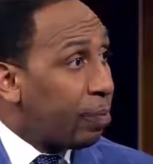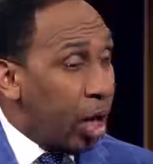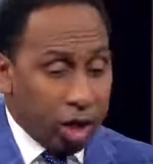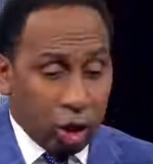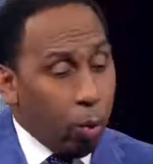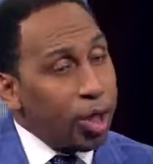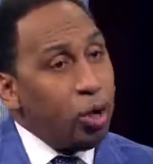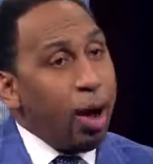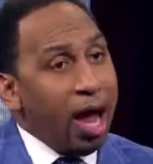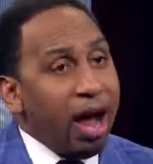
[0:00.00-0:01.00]
And so when
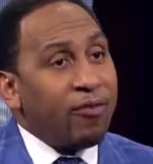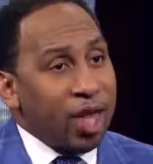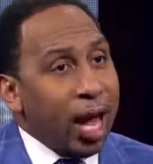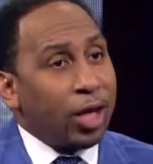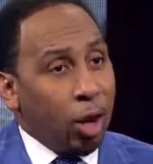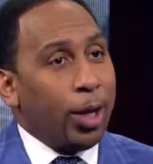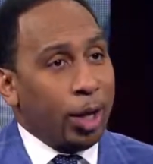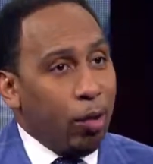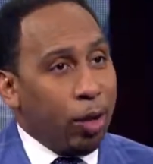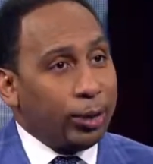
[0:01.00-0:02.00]
you have that going
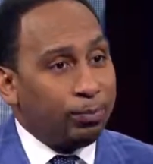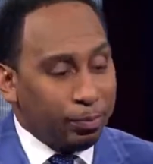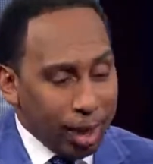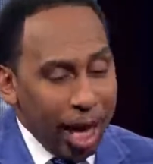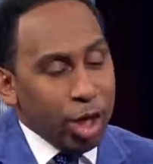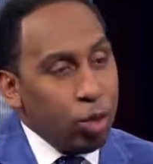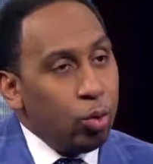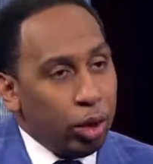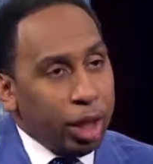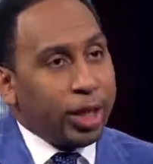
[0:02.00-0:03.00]
on and you
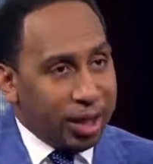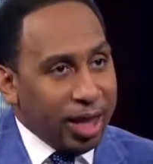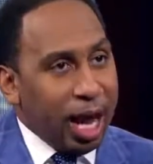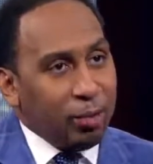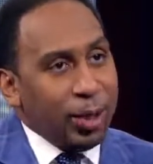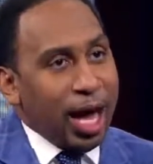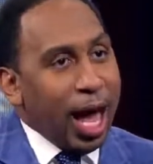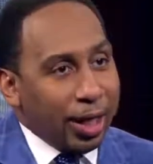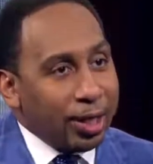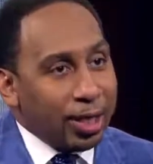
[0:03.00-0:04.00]
look at that
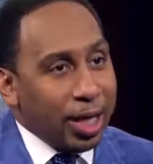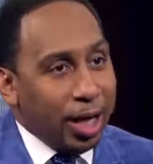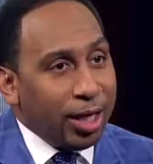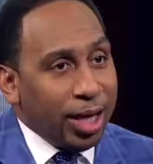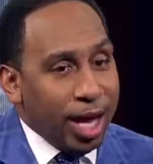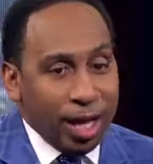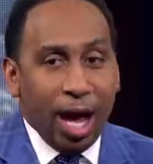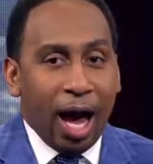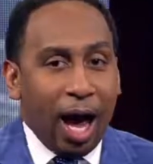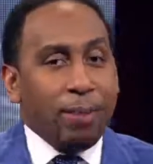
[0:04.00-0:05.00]
reality, again,
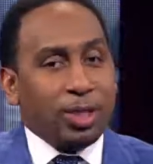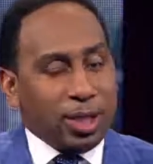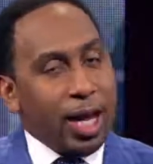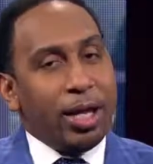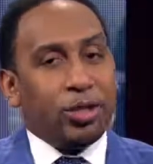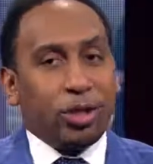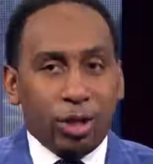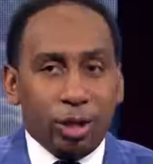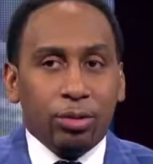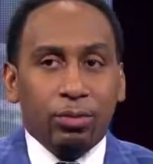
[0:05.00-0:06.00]
I'm saying to
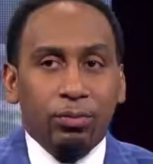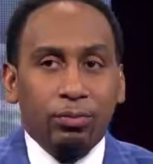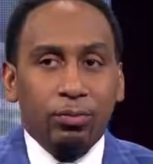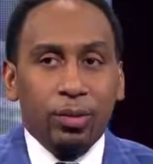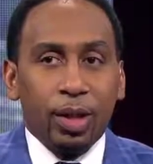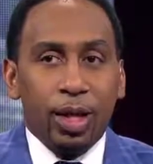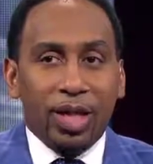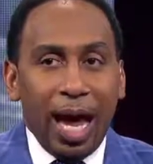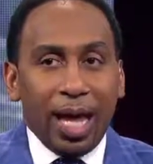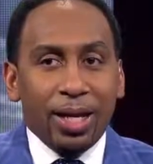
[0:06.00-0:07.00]
you
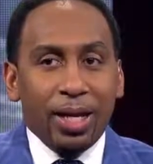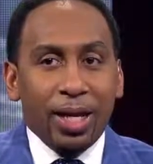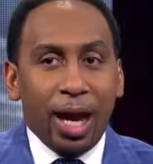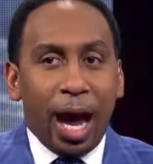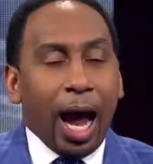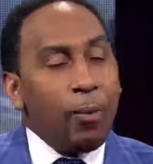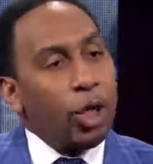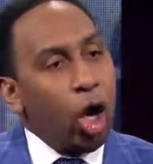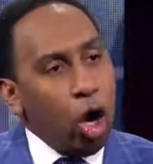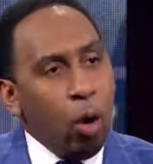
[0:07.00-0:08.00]
that I would
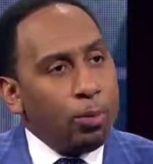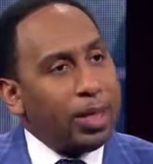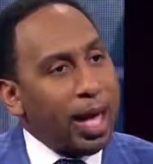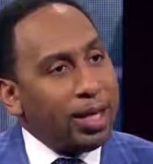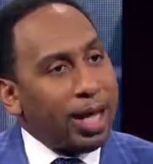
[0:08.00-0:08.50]
hope that